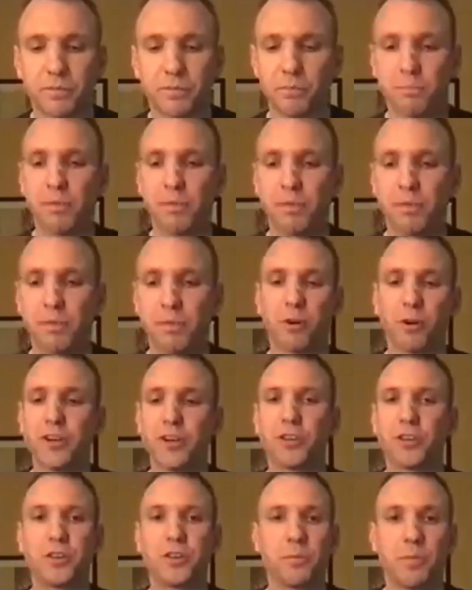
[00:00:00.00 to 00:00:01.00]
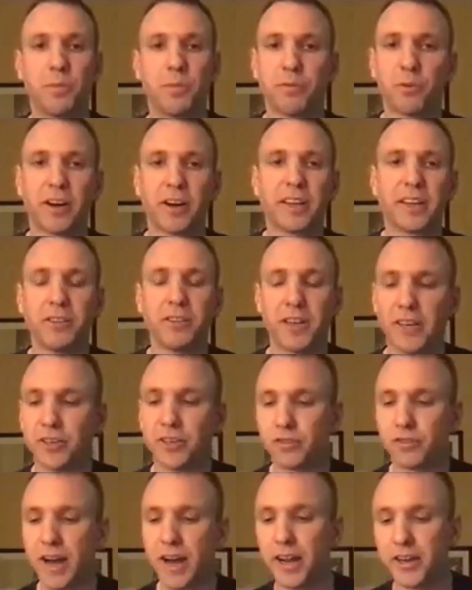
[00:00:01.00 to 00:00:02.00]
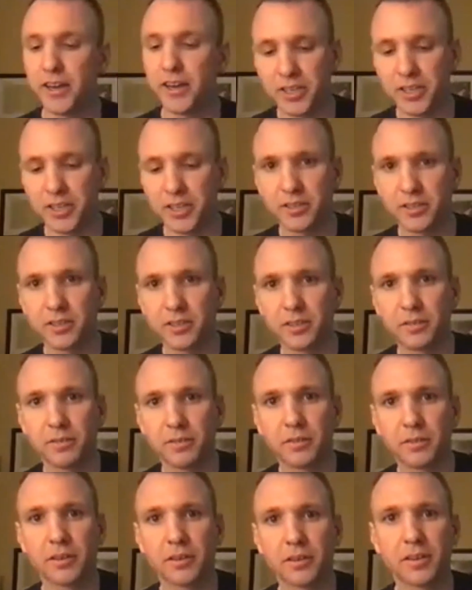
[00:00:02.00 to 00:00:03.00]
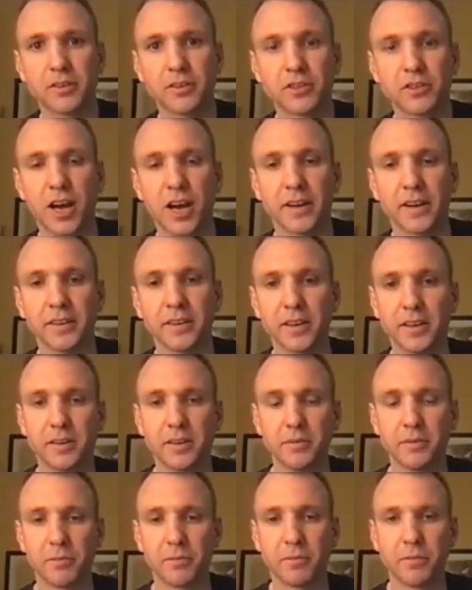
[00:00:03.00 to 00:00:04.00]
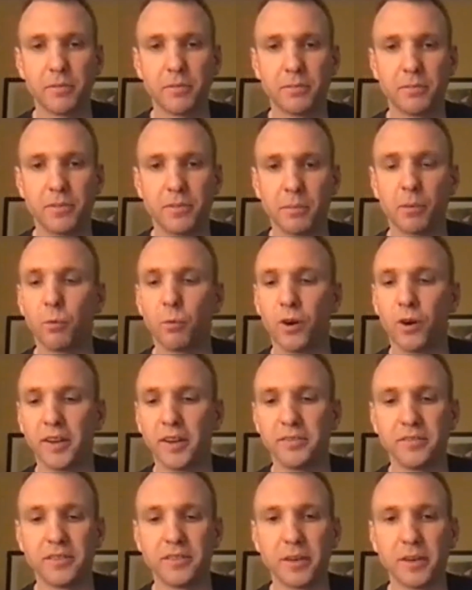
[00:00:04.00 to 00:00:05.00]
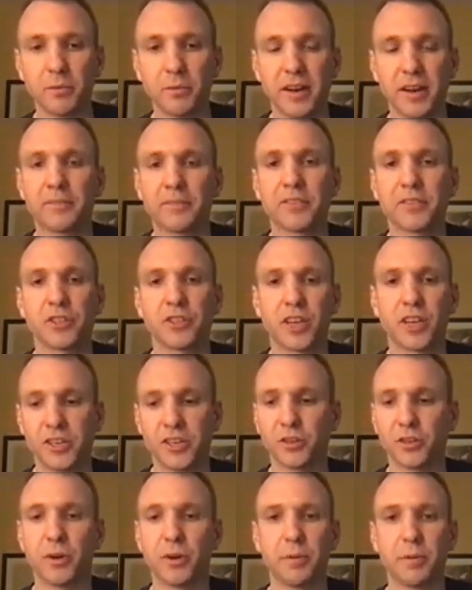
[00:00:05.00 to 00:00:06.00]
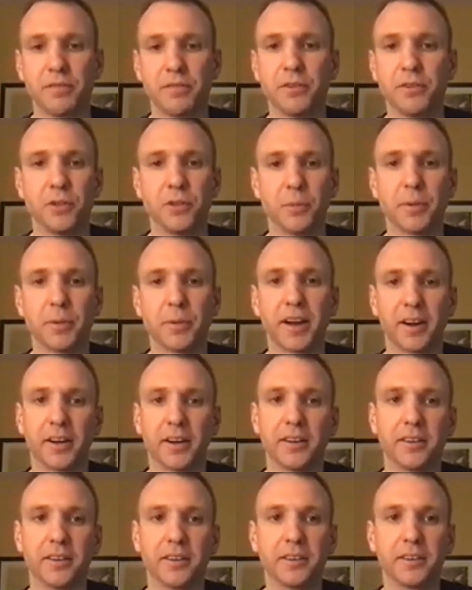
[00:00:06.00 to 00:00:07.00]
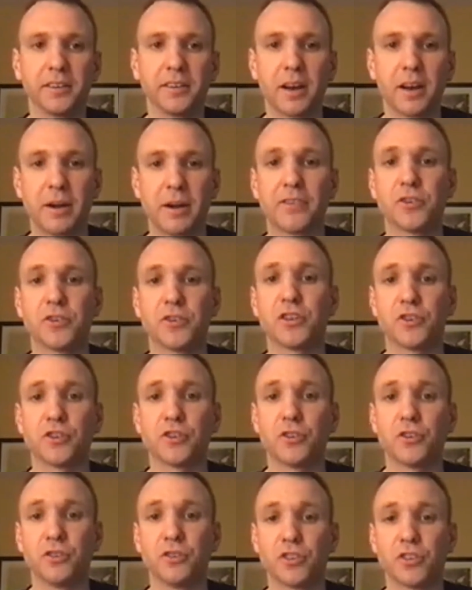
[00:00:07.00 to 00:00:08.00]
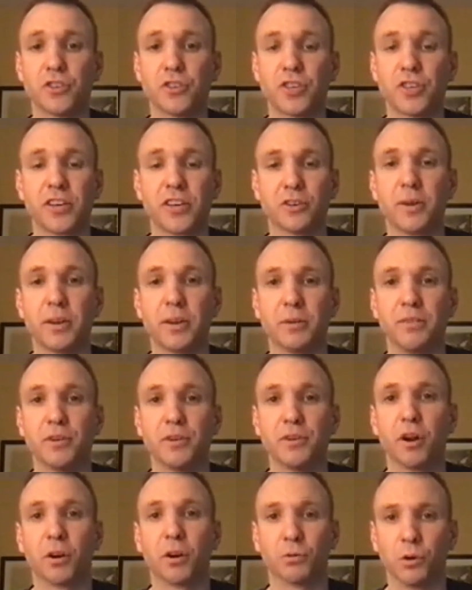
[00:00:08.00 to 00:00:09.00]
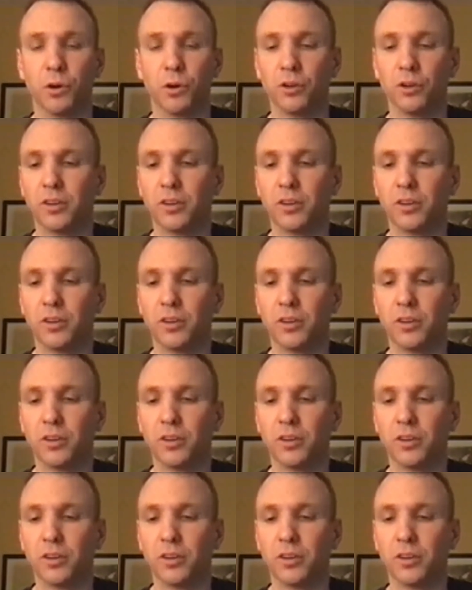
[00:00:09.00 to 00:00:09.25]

Before you, before I give you any strategies, John, number one, we have to change the way we view the parent, and we have to ch- change the way that we view our role.